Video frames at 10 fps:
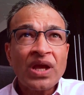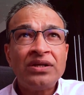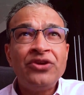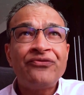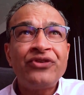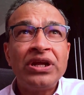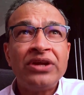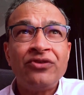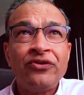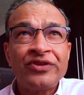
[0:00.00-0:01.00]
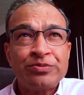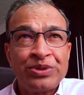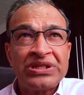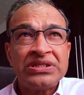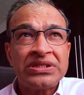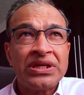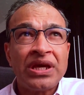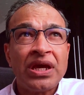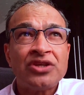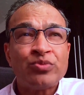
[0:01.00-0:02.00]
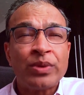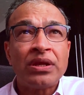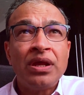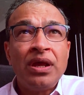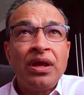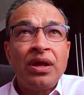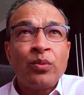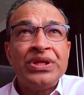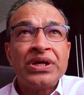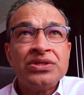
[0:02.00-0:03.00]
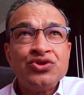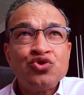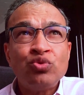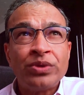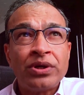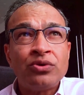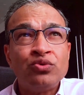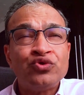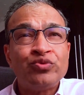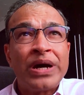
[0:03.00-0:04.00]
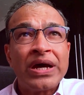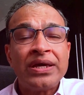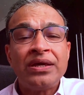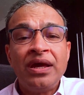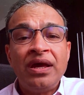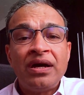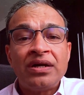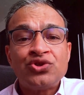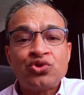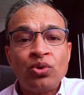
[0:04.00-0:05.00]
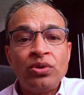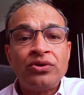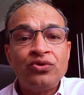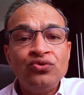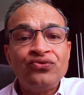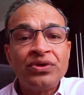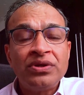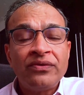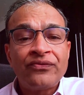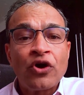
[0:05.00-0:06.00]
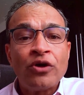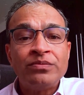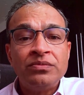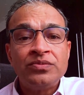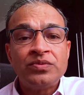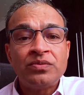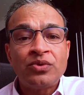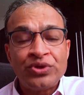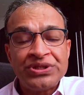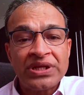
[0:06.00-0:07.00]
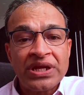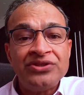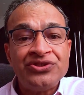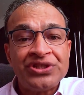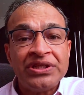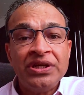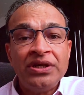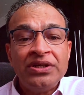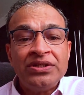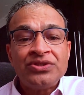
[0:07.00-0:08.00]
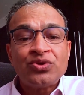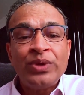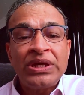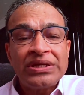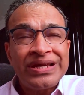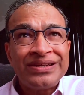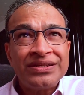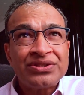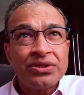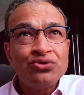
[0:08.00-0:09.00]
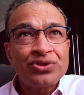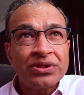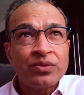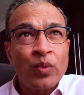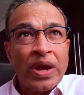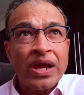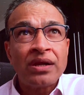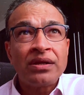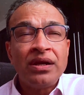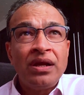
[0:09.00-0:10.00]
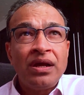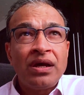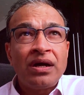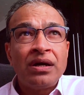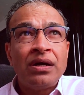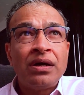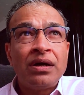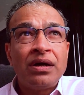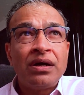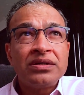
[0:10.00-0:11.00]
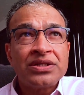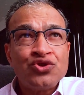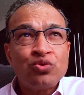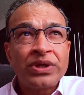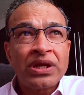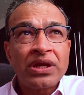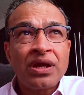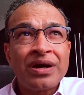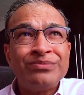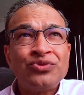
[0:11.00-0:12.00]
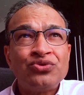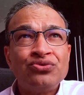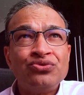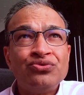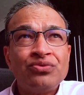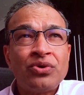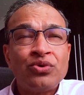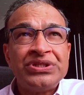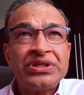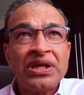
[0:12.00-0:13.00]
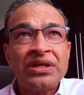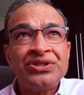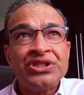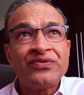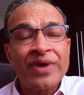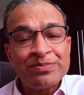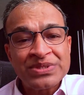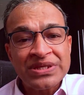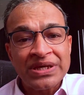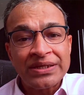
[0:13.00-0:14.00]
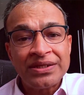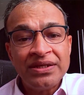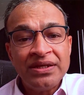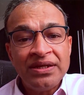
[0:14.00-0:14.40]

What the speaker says: a different level of experience and engagement with the consumer who's buying a solar roof from Origin Energy. So we created a solution where a consumer can come to Origin Energy's website